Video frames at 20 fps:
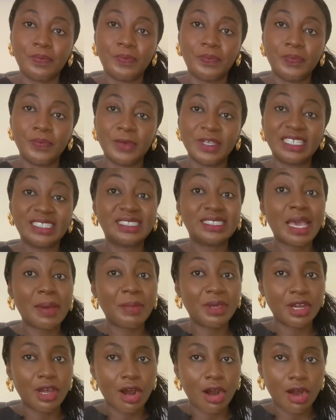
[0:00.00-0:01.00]

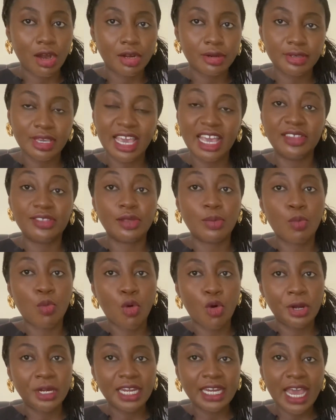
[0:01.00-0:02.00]
seminar in the
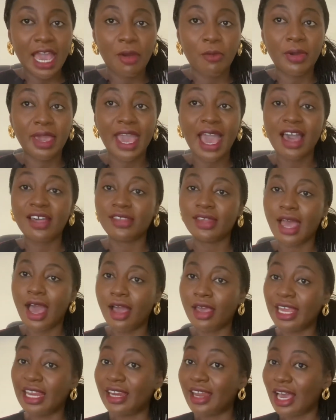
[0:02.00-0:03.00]
morning, and we had our
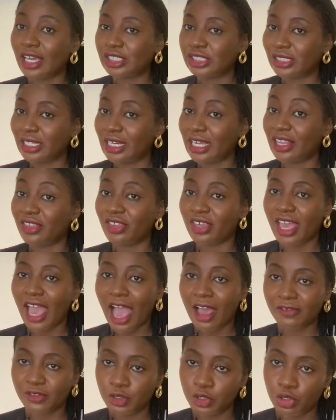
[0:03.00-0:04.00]
induction in the
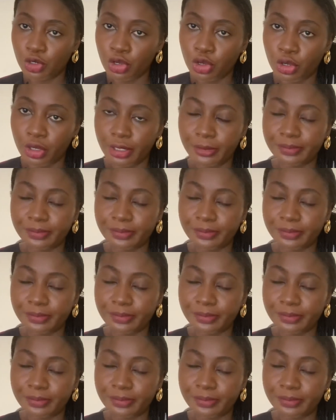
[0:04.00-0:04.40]
afternoon.